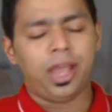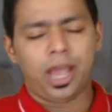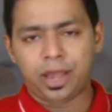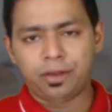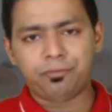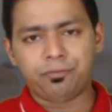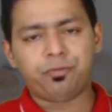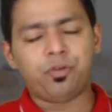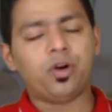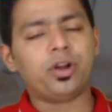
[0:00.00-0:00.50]

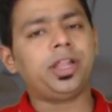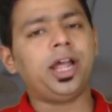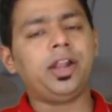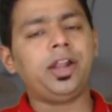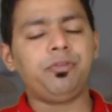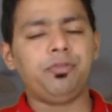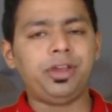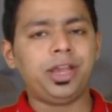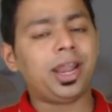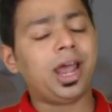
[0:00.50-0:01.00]
and for
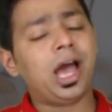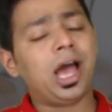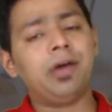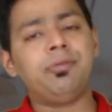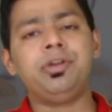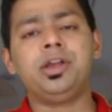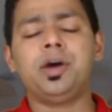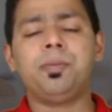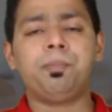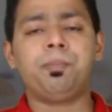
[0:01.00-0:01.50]
that we are
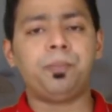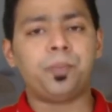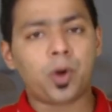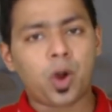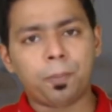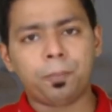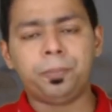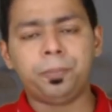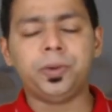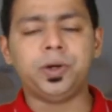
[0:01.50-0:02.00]
having a
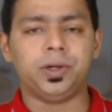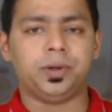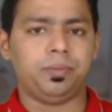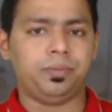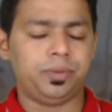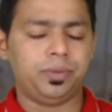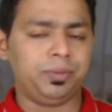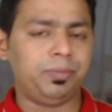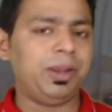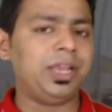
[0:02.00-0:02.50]
proper,
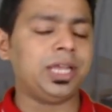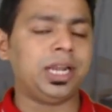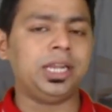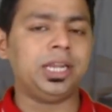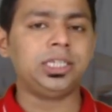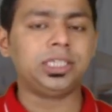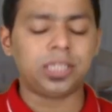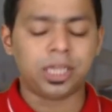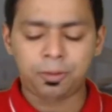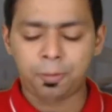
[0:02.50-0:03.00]
please
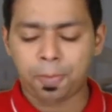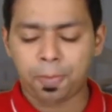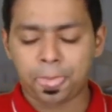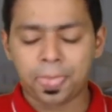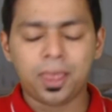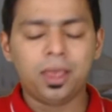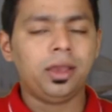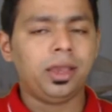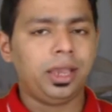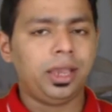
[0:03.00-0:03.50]
understand,
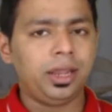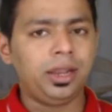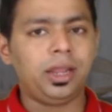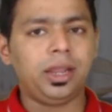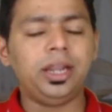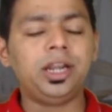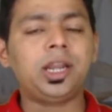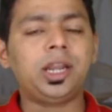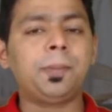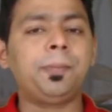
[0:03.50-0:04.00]
in
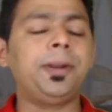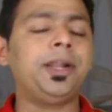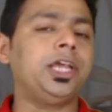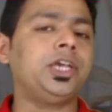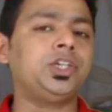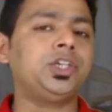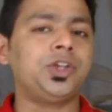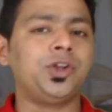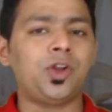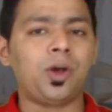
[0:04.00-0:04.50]

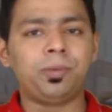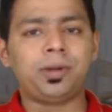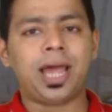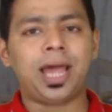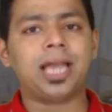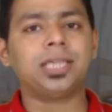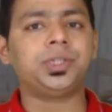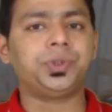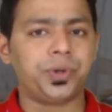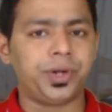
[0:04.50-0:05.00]
interpretation of
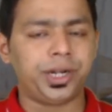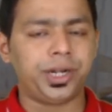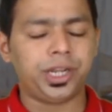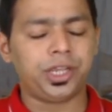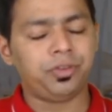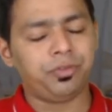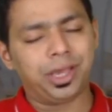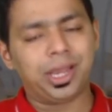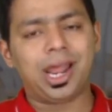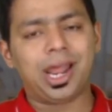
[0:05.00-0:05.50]
tax
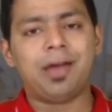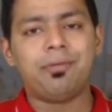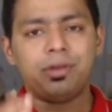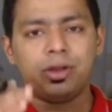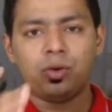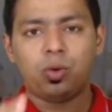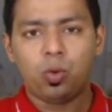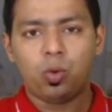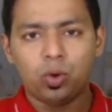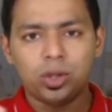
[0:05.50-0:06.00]
treaties we are
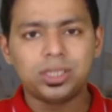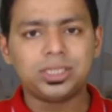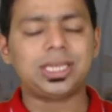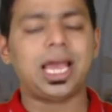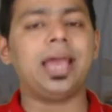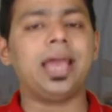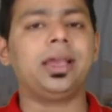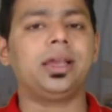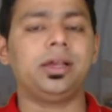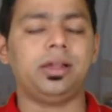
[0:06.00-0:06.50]
having a whole
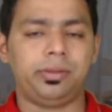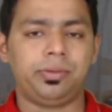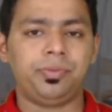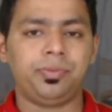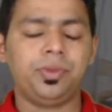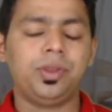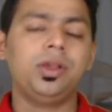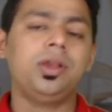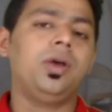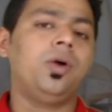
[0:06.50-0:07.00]
cycle.
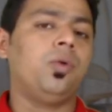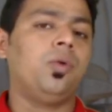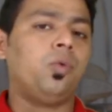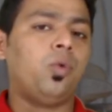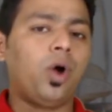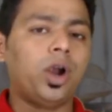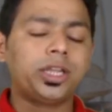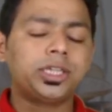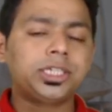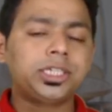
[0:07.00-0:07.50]

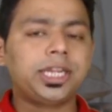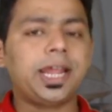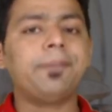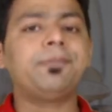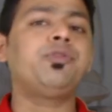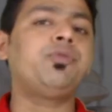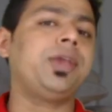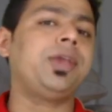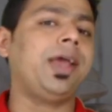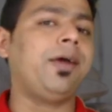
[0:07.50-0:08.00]
What
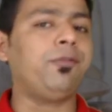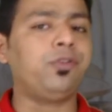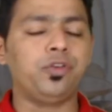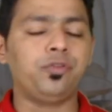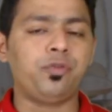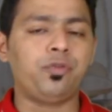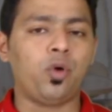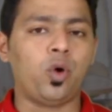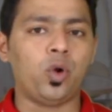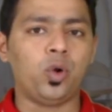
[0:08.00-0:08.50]
steps we have
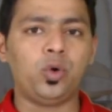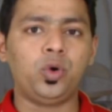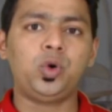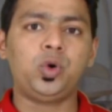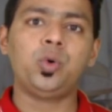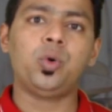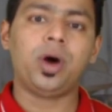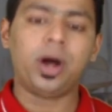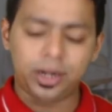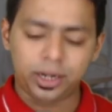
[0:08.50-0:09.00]
to follow
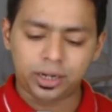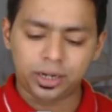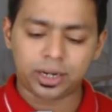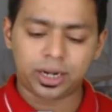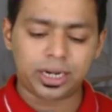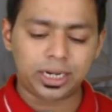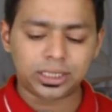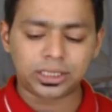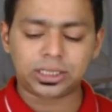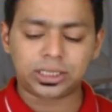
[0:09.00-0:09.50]
to
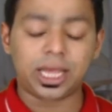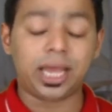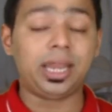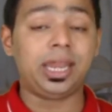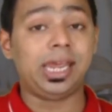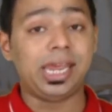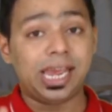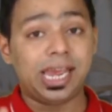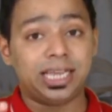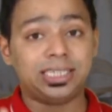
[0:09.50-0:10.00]

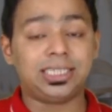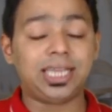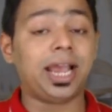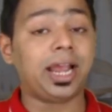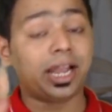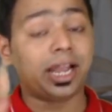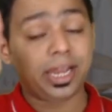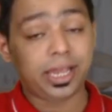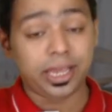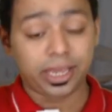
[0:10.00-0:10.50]
understand
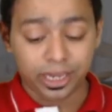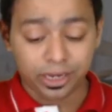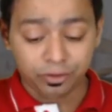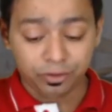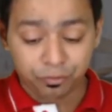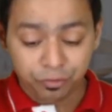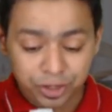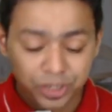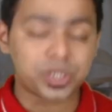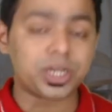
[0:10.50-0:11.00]
exactly
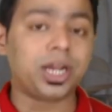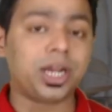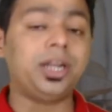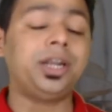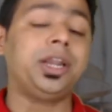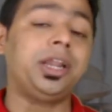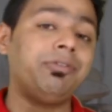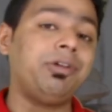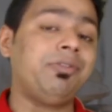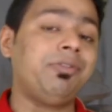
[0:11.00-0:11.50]
in which
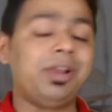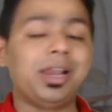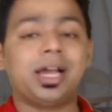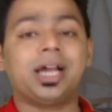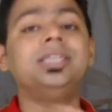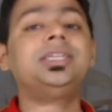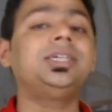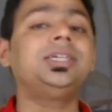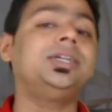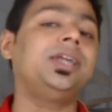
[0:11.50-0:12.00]
country we will
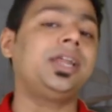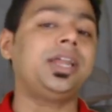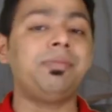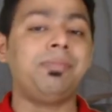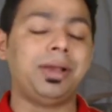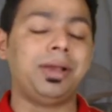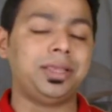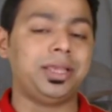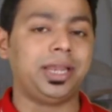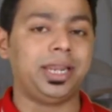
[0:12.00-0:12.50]
consider
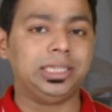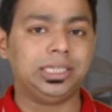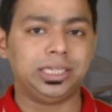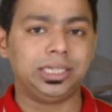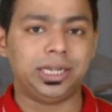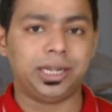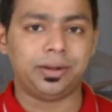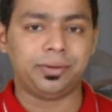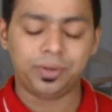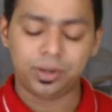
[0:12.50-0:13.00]
him as a
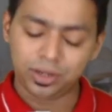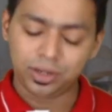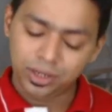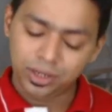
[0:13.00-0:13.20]
resident.